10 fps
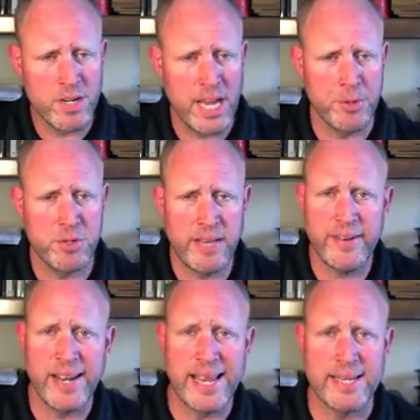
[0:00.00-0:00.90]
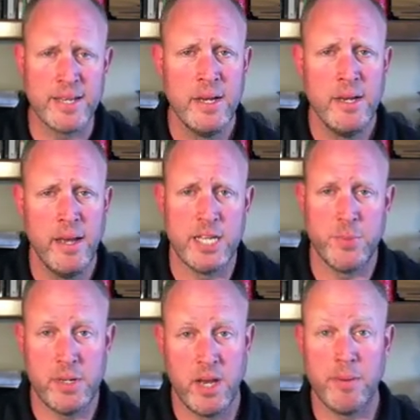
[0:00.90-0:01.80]
chapters 7 and 8, as
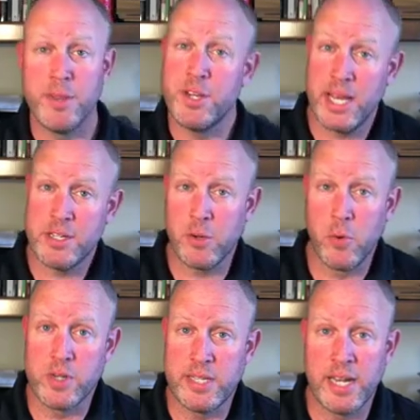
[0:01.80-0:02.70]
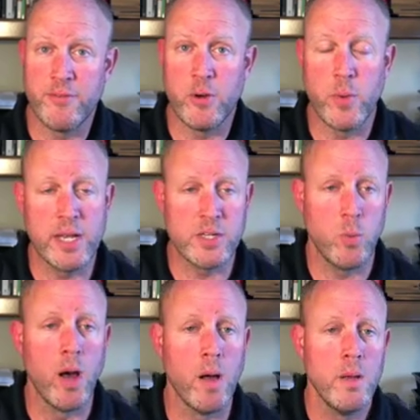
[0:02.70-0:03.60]
we talk about the test, of course, at the end of your week as
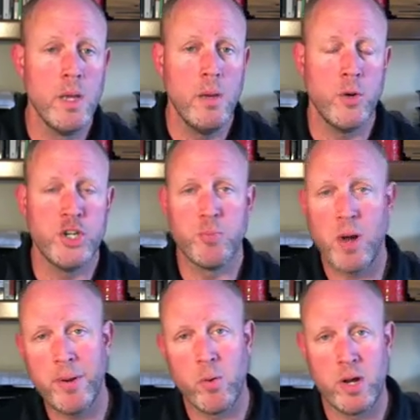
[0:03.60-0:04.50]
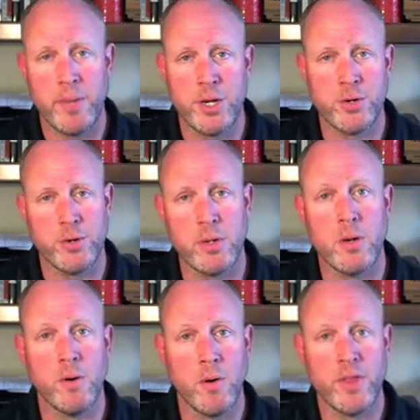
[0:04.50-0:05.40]
well, which you probably want to make sure you
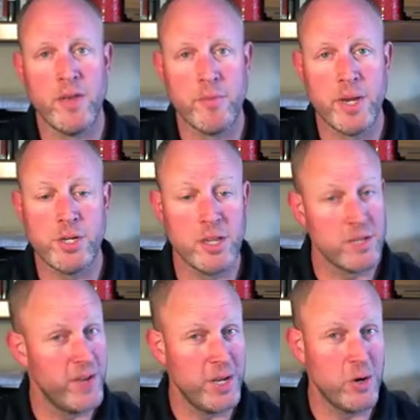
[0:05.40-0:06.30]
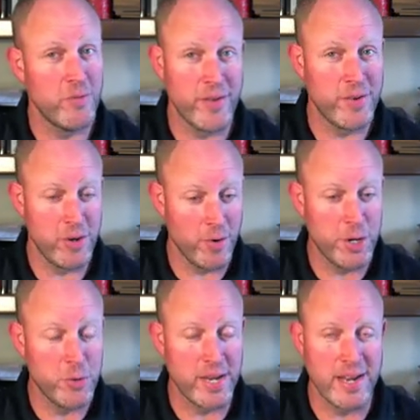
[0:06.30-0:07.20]
go over the information in this video if you're
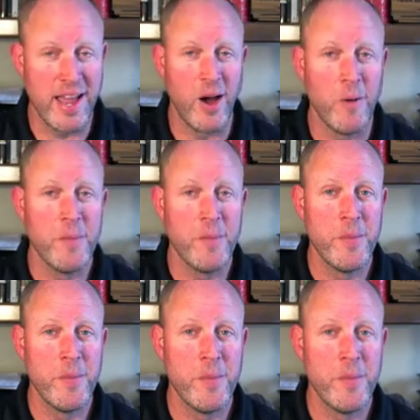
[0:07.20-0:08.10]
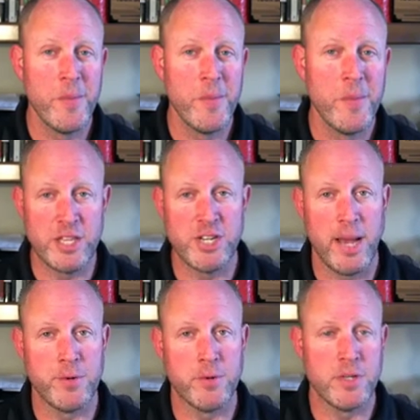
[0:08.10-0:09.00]
already doing it now, as well as reading the
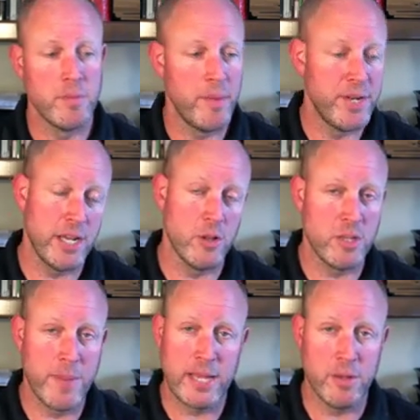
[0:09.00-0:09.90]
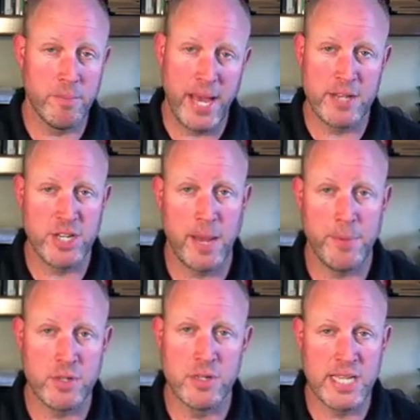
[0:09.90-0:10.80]
chapters and maybe take a look back at the past
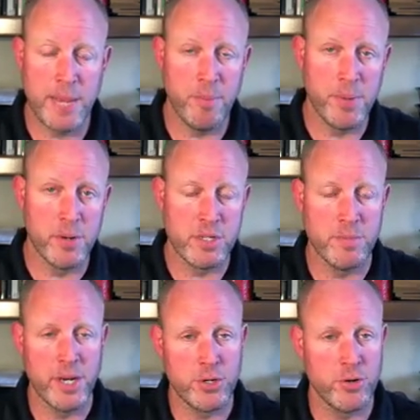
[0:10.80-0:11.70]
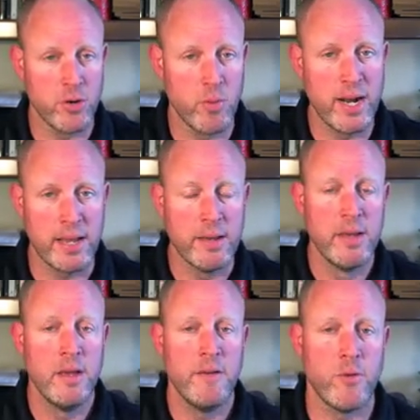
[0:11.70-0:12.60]
chapters and sample posts to make sure you're ready
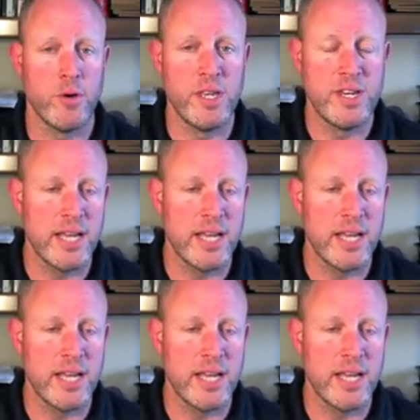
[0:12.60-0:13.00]
for the